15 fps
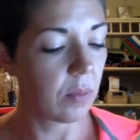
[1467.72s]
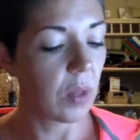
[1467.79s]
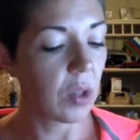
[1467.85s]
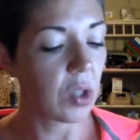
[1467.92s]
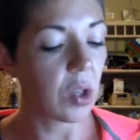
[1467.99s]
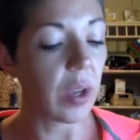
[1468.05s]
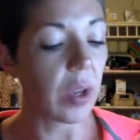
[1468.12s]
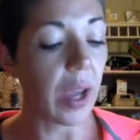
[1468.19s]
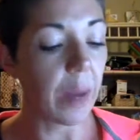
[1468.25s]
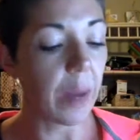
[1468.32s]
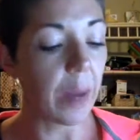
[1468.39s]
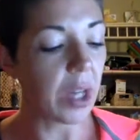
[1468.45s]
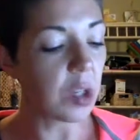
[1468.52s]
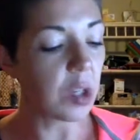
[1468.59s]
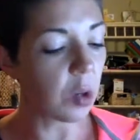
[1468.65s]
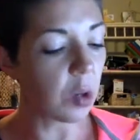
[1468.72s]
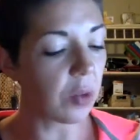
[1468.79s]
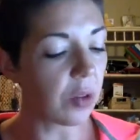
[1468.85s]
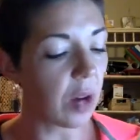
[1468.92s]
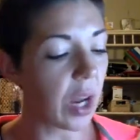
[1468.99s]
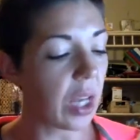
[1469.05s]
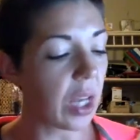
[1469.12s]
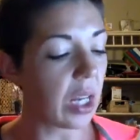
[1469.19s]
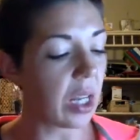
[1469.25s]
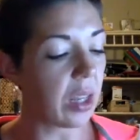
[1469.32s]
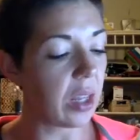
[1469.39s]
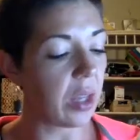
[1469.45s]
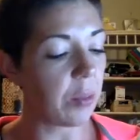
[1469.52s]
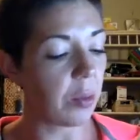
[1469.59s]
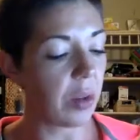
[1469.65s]
So yeah, much more variety
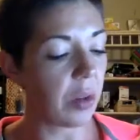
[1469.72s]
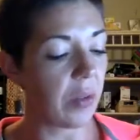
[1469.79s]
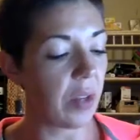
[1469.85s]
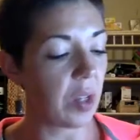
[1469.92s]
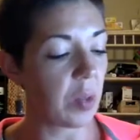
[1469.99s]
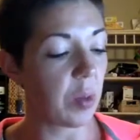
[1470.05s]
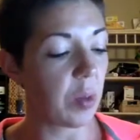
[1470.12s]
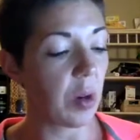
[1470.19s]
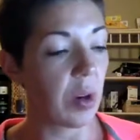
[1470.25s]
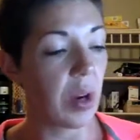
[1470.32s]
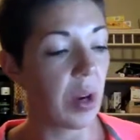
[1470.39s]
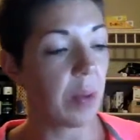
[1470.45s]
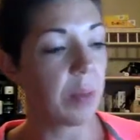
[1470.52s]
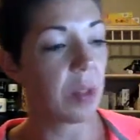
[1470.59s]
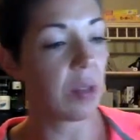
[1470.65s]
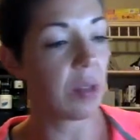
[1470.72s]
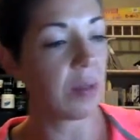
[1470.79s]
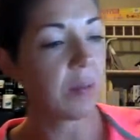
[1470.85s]
than previous programs.